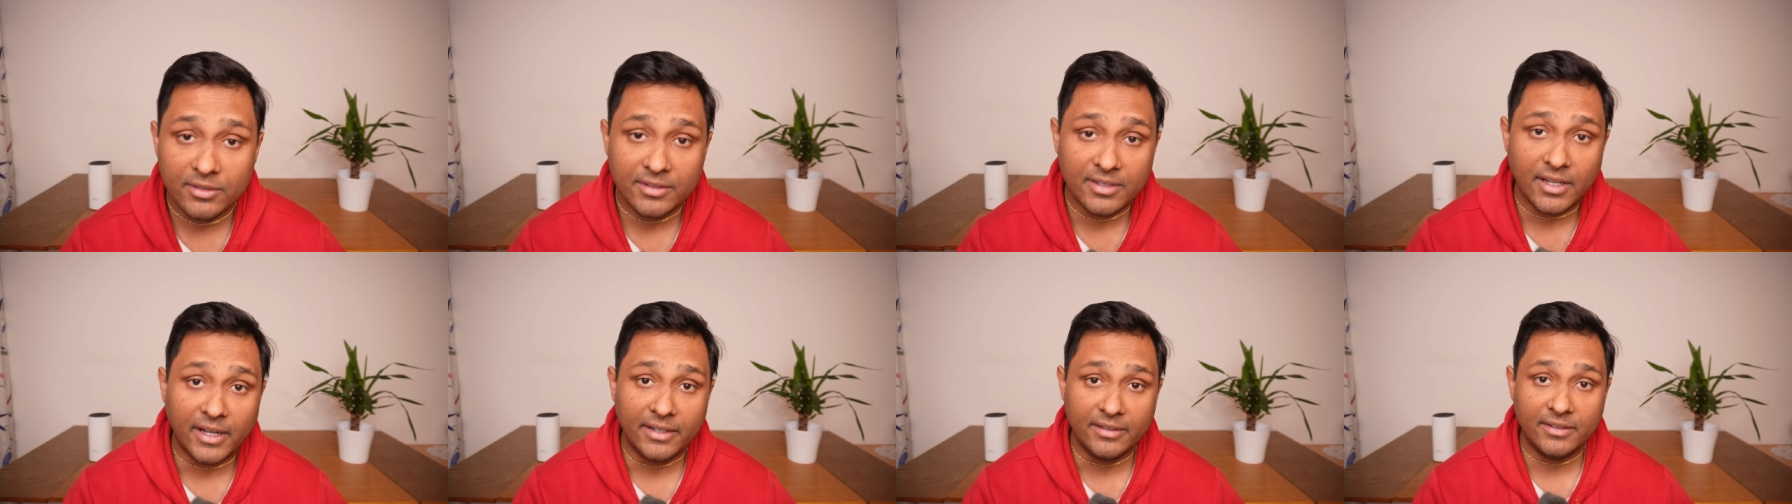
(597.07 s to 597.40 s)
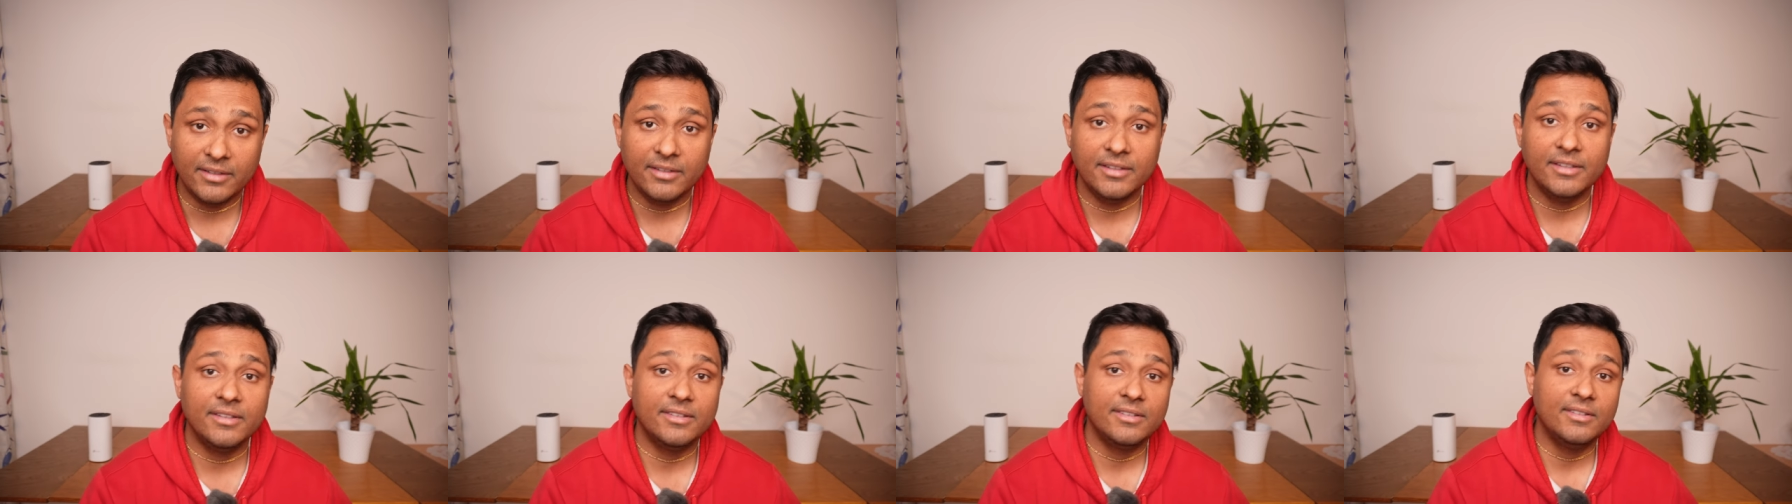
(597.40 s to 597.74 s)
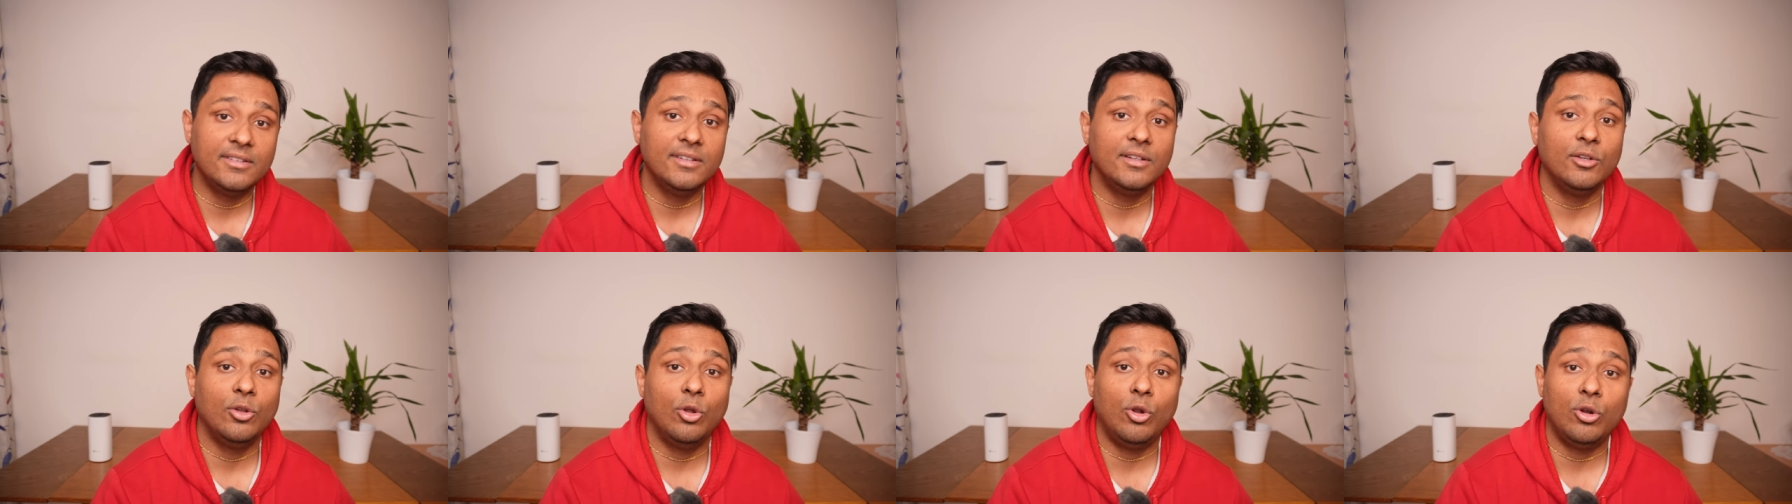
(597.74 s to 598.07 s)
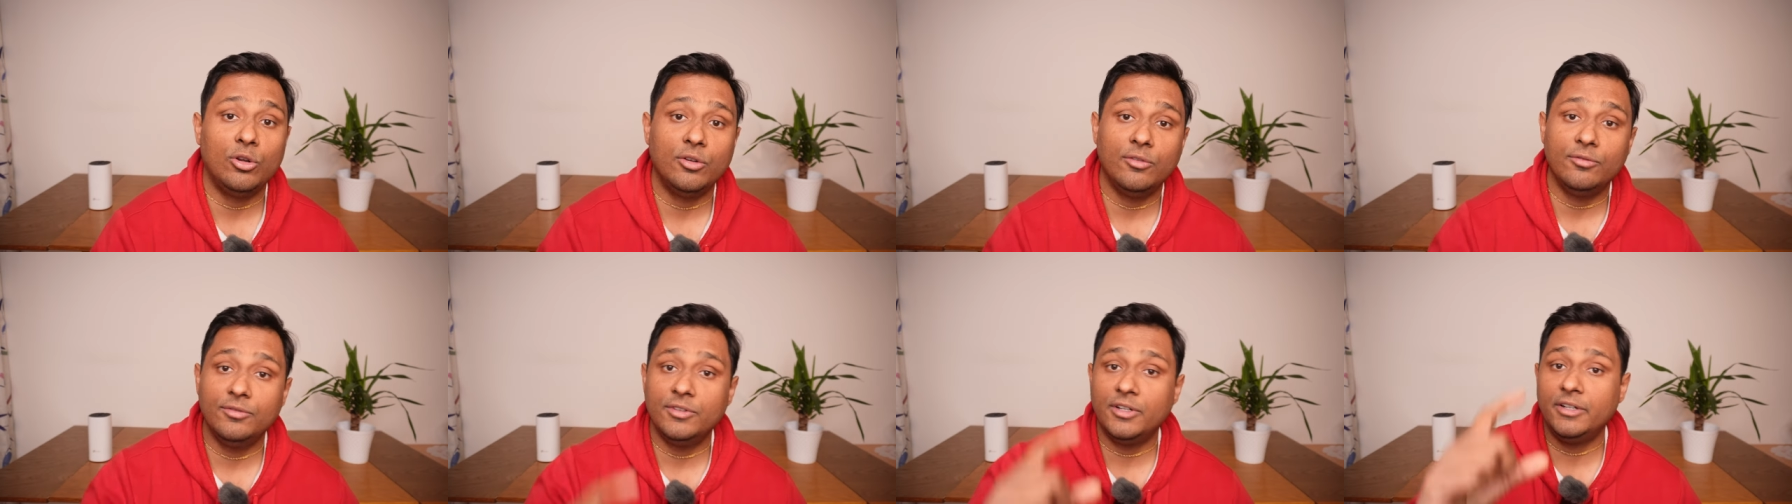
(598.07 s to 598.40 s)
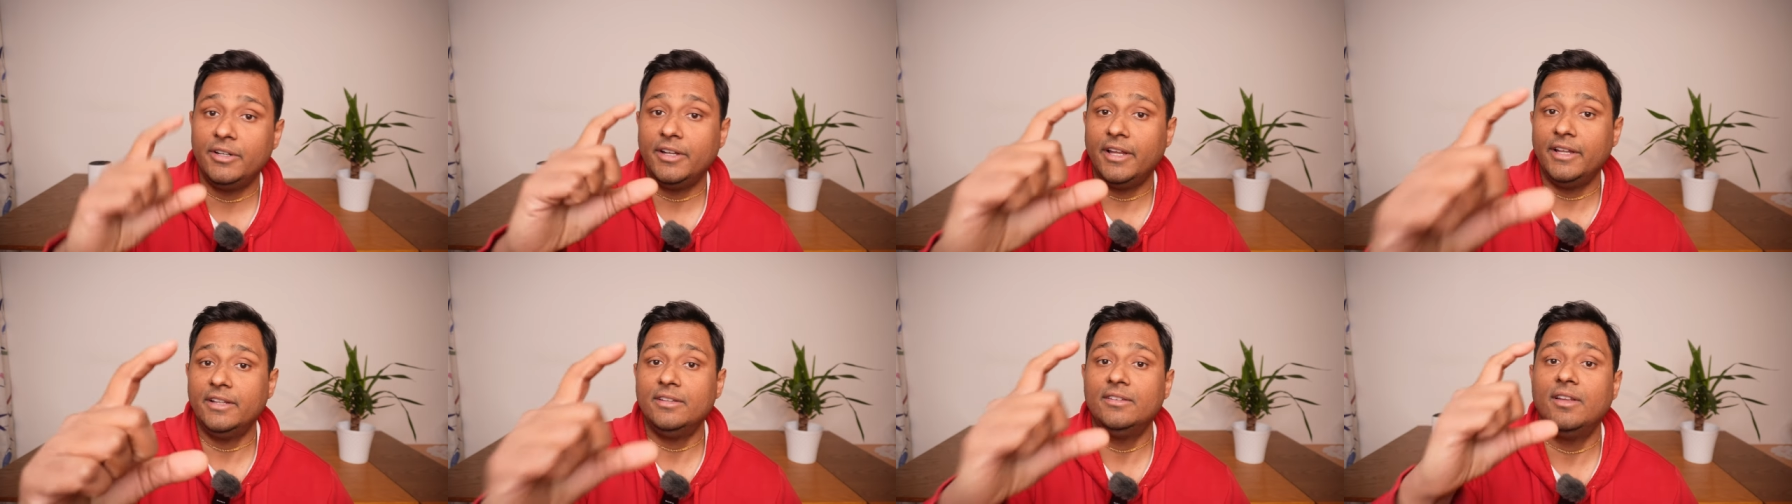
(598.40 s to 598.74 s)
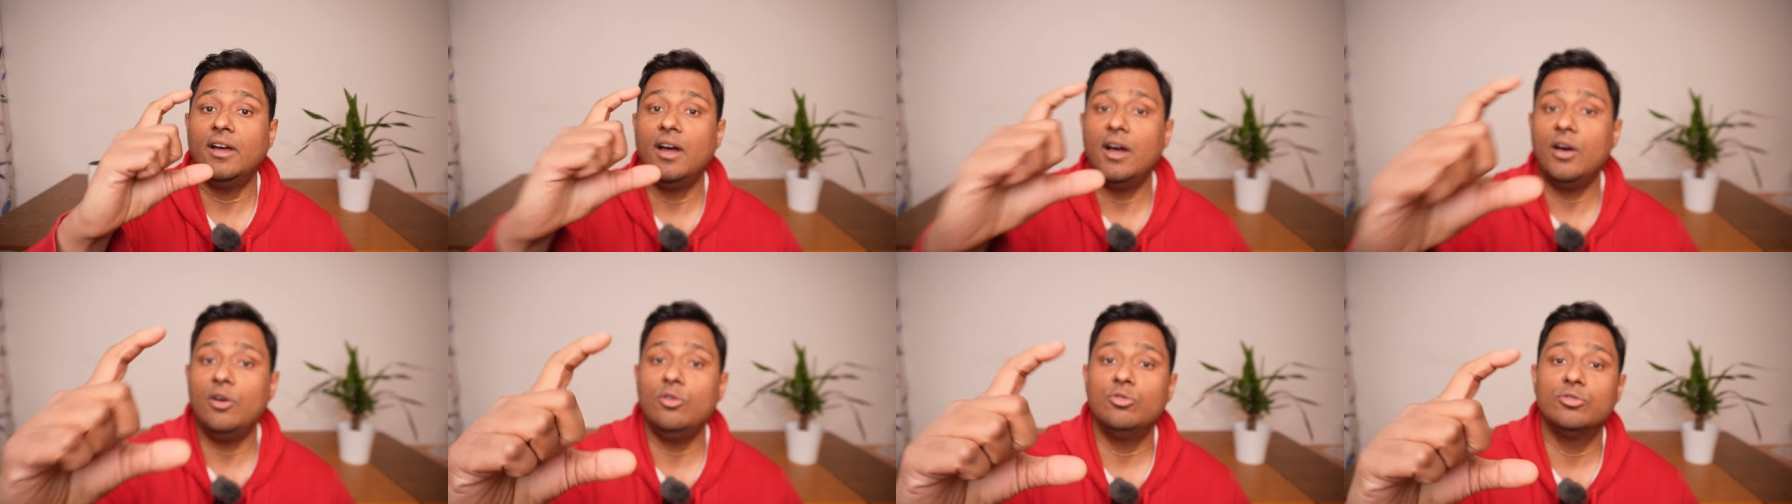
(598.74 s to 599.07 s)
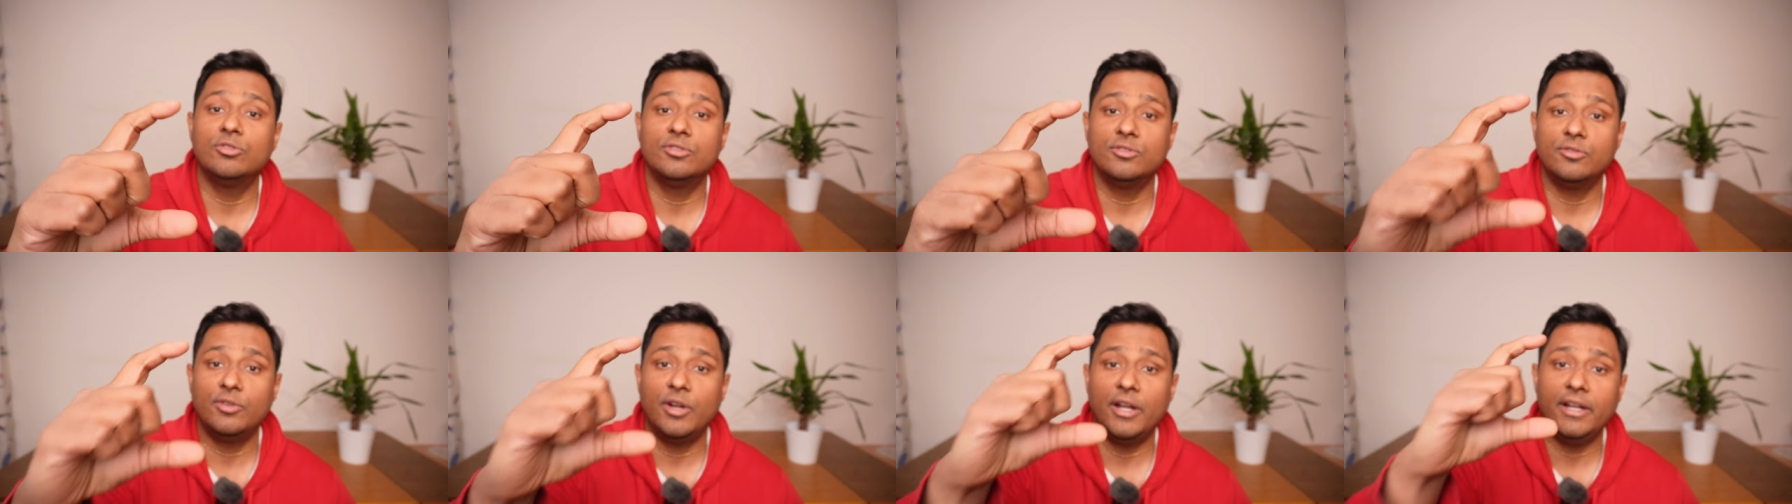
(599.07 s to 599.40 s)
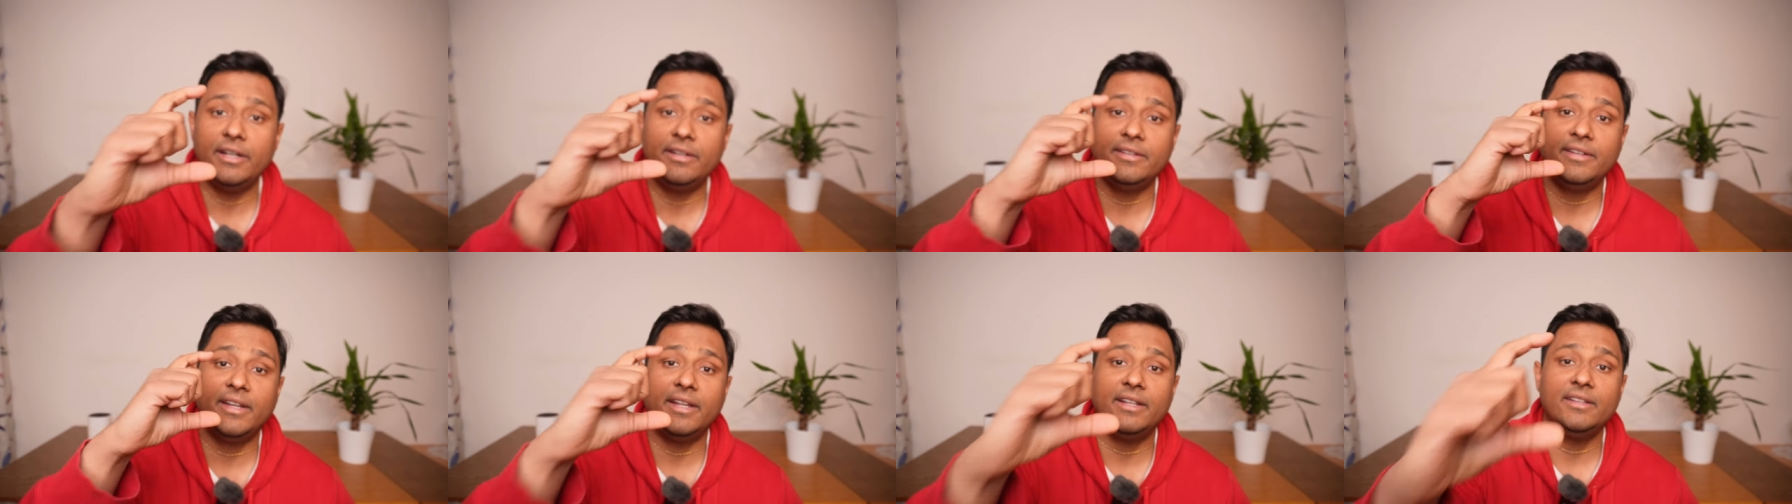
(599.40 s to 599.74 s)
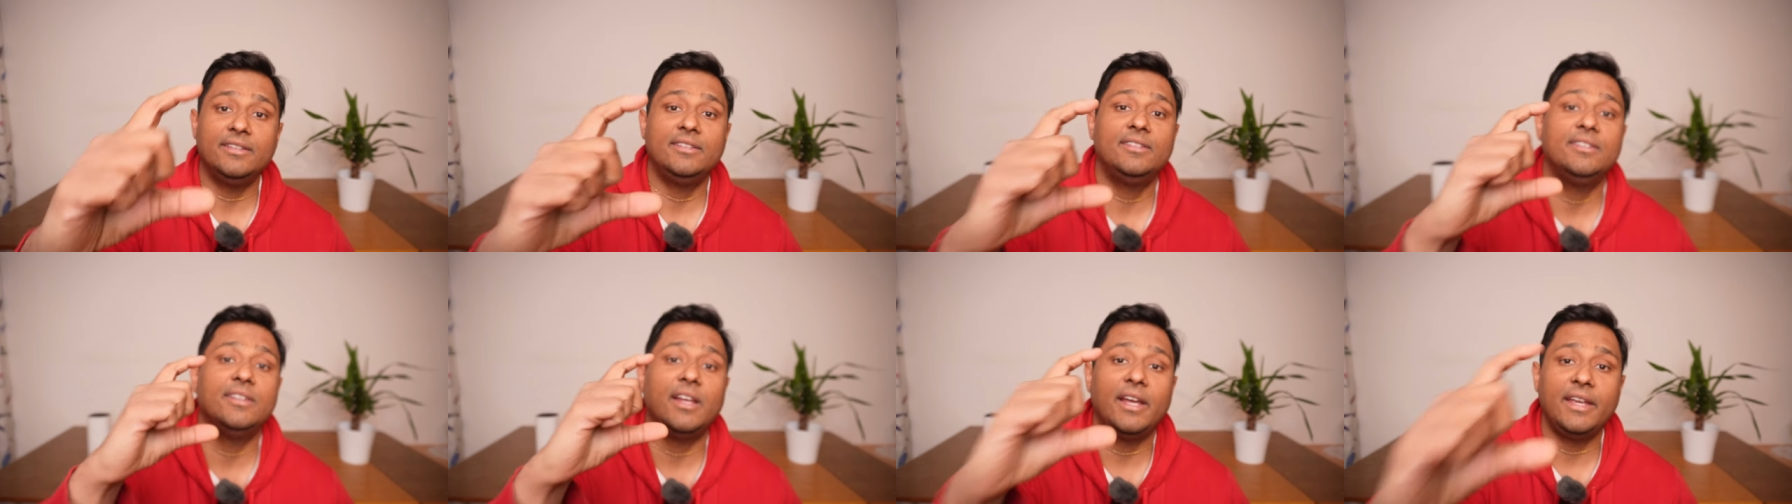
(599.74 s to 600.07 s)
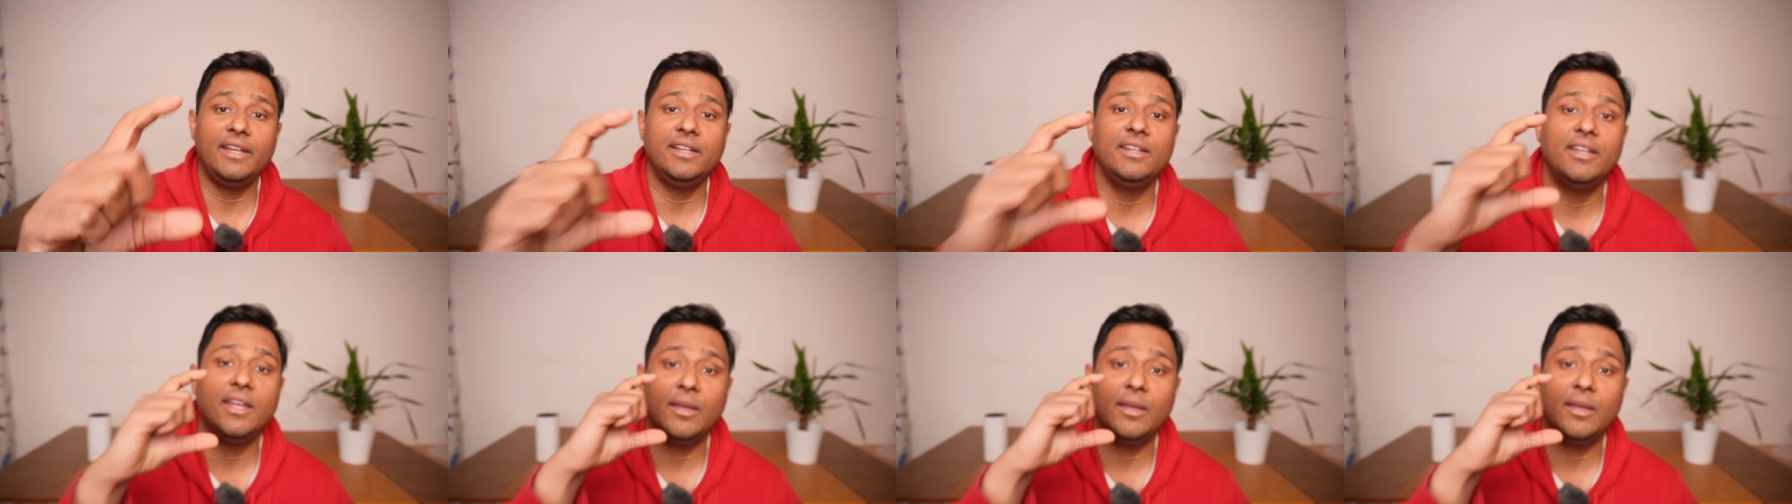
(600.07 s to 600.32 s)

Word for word: Saturn is the lord of the 10th house, right? 10th sign